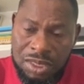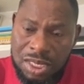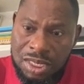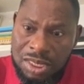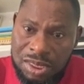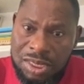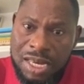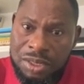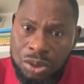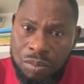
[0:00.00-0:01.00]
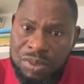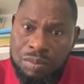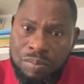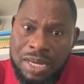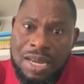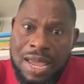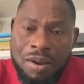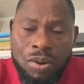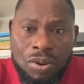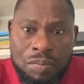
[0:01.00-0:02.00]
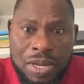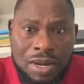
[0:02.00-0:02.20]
it is saying something. But the economic